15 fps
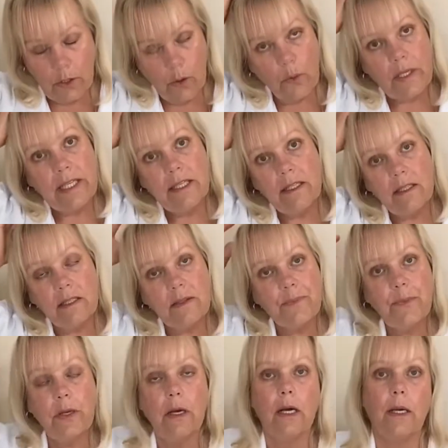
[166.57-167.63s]
is
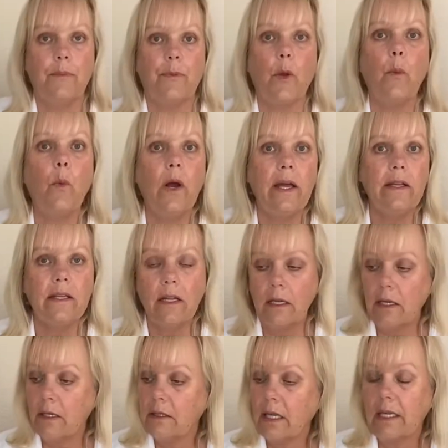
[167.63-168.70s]
what
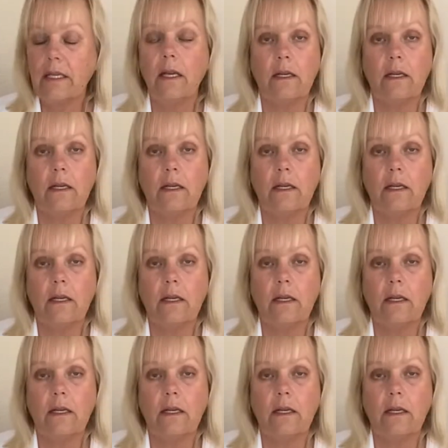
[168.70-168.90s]
the